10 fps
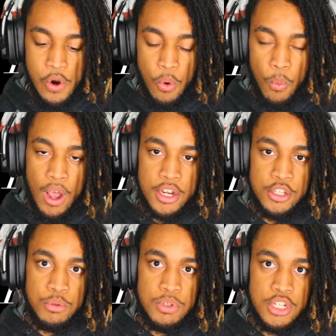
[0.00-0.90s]
Why do
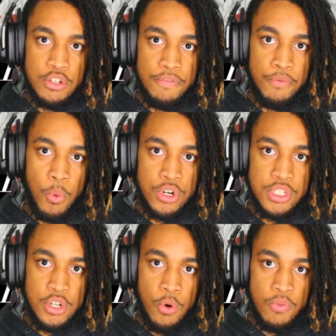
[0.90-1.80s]
you need to force
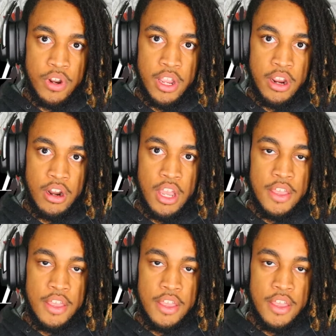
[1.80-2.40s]
it over here?